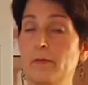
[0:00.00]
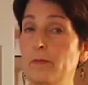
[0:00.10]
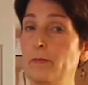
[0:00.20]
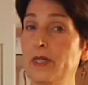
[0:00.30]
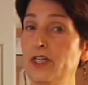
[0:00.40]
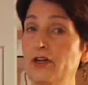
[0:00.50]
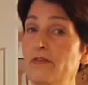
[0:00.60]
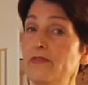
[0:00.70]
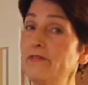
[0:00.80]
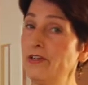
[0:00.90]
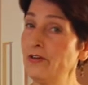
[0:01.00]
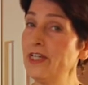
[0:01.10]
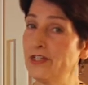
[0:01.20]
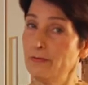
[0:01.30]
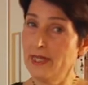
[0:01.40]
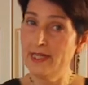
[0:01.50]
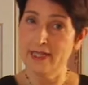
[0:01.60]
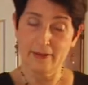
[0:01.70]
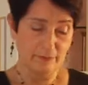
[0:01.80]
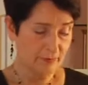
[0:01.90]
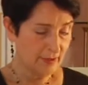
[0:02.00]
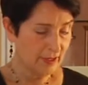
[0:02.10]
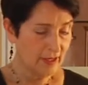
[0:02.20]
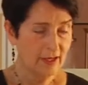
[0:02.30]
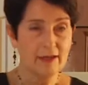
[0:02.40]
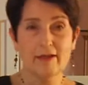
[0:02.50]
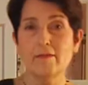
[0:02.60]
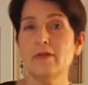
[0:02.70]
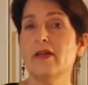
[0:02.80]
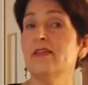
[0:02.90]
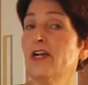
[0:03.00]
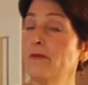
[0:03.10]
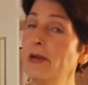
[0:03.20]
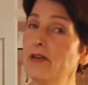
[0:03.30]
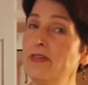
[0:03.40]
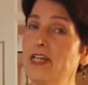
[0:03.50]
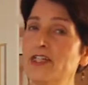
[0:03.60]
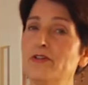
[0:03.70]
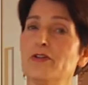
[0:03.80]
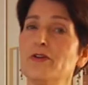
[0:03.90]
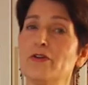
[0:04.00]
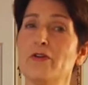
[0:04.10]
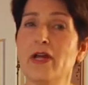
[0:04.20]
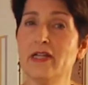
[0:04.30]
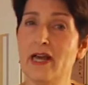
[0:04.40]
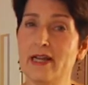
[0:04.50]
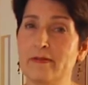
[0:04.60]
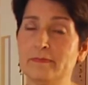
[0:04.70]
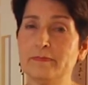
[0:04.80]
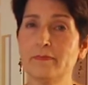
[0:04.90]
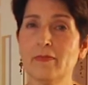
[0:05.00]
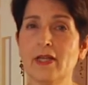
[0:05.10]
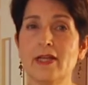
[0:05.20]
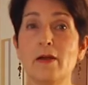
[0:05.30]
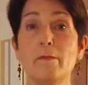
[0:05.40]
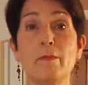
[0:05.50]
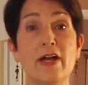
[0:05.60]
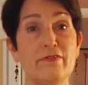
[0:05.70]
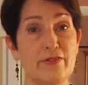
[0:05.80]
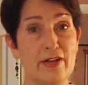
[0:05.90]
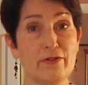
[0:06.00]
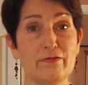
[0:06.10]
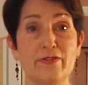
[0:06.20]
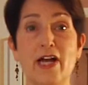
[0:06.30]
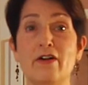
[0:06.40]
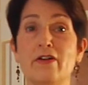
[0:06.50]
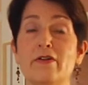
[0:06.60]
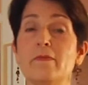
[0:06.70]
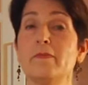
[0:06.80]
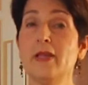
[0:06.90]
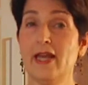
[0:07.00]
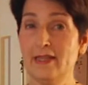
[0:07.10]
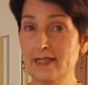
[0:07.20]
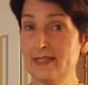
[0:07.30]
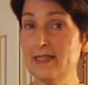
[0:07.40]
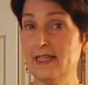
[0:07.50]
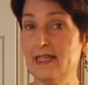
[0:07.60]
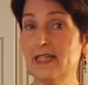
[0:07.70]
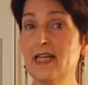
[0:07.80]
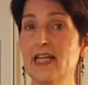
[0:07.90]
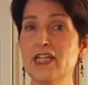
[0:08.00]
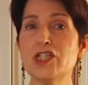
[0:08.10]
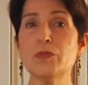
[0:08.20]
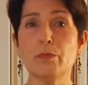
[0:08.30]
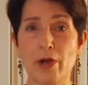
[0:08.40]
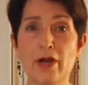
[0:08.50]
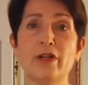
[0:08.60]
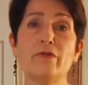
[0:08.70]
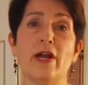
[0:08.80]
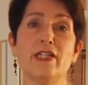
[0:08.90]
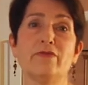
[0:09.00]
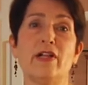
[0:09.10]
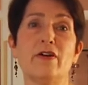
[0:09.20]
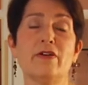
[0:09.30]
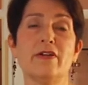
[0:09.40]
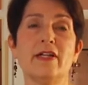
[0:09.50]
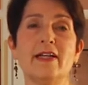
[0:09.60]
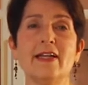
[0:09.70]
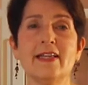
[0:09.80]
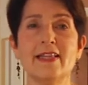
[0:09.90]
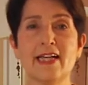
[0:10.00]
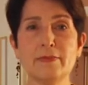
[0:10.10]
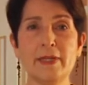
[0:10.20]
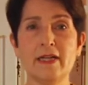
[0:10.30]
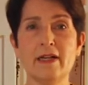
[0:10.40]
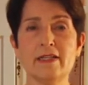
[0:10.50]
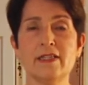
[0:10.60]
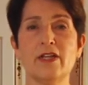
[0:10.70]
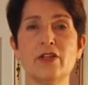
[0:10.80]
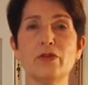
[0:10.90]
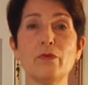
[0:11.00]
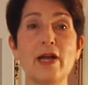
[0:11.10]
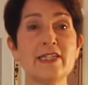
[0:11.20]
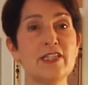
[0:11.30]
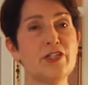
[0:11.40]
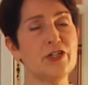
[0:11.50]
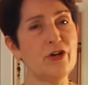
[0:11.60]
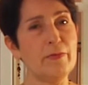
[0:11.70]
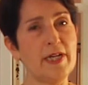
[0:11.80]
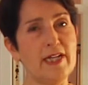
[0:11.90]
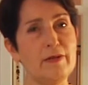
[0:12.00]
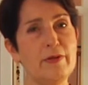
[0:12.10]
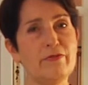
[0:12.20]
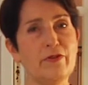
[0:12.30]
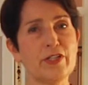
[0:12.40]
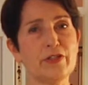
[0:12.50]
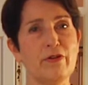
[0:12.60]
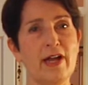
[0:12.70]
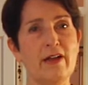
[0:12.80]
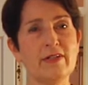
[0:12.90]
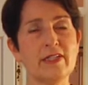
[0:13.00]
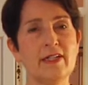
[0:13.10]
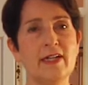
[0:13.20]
But if you're intermediate, there are better things you can order online. My favorite flour, and this is it, is sprouted rice flour. That's because the rice is germinated before it's ground,